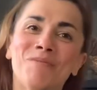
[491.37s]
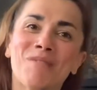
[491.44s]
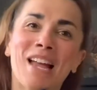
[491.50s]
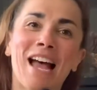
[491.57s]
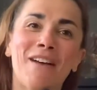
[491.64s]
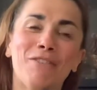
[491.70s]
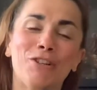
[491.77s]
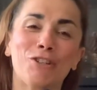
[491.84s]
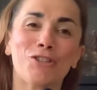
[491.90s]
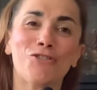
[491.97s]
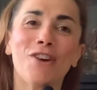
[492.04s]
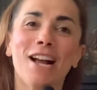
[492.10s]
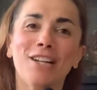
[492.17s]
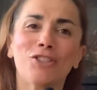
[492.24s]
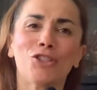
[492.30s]
Have our
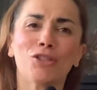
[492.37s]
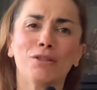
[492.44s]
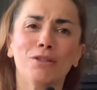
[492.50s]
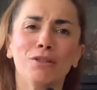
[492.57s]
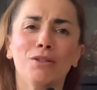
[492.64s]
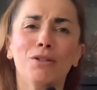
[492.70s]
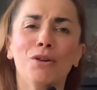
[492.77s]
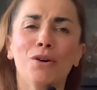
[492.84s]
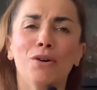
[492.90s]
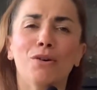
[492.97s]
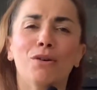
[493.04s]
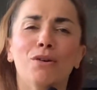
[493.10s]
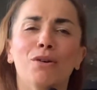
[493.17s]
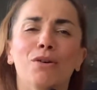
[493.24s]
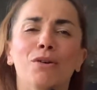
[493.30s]
stretch.
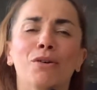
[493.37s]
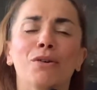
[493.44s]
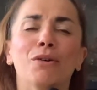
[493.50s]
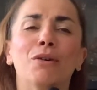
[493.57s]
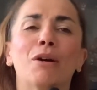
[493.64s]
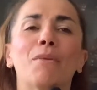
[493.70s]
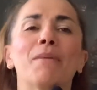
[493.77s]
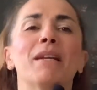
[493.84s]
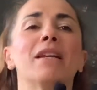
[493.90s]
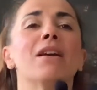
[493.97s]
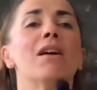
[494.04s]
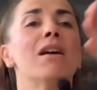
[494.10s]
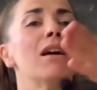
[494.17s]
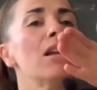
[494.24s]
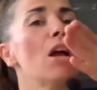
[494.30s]
Oh, our big
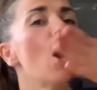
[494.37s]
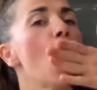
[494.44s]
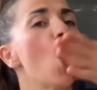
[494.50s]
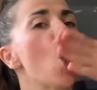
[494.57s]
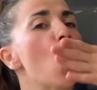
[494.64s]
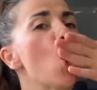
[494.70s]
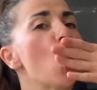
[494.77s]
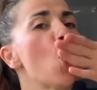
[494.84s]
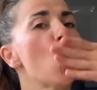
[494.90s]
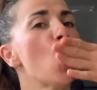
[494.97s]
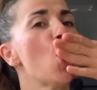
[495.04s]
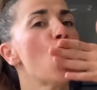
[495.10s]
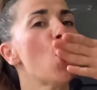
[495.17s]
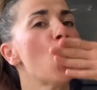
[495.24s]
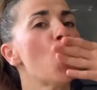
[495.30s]
yawn.
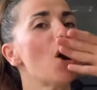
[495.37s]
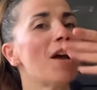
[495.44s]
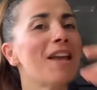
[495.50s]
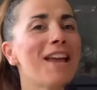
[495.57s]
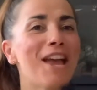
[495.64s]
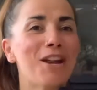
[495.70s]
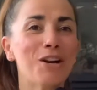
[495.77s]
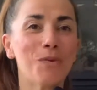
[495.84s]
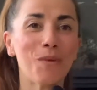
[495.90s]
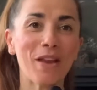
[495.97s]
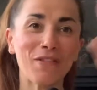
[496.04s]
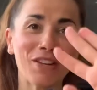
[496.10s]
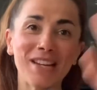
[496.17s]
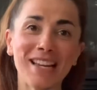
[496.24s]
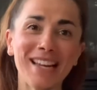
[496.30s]
Oh, and our
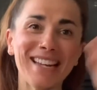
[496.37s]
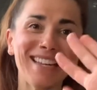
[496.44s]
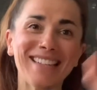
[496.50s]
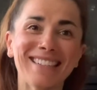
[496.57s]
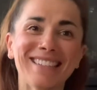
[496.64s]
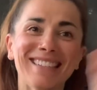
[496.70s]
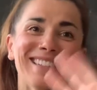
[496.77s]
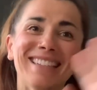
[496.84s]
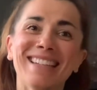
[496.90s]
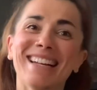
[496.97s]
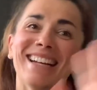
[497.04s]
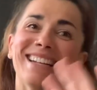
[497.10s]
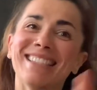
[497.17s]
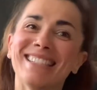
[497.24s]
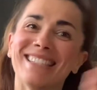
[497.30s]
wave goodnight.
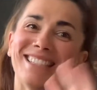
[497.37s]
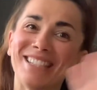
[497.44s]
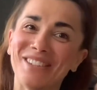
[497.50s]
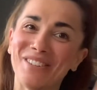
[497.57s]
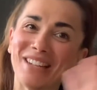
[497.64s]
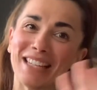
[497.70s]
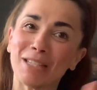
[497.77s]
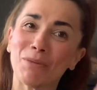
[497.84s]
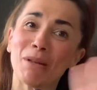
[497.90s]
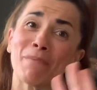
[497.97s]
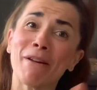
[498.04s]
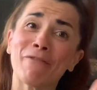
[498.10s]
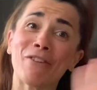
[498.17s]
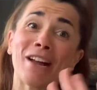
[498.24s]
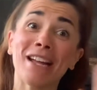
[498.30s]
See you next week, my
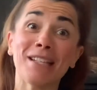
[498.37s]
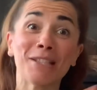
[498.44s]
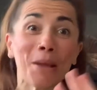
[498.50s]
friends.